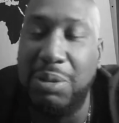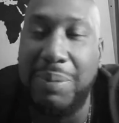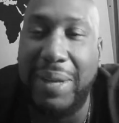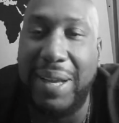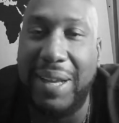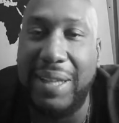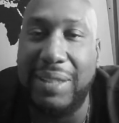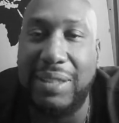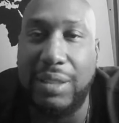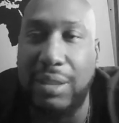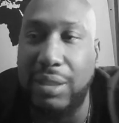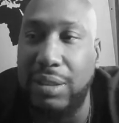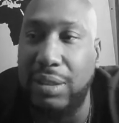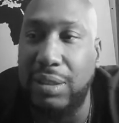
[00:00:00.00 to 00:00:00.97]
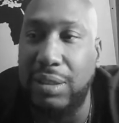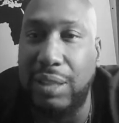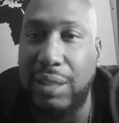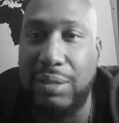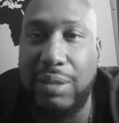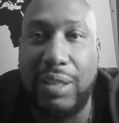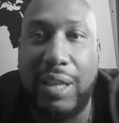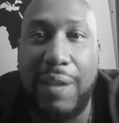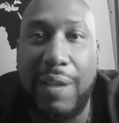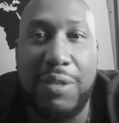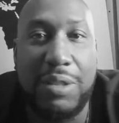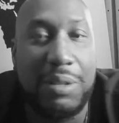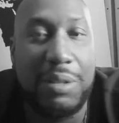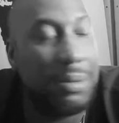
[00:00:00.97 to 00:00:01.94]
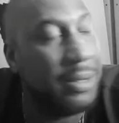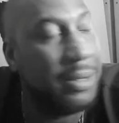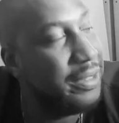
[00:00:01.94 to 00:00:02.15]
magic. That's what they gave us in prison.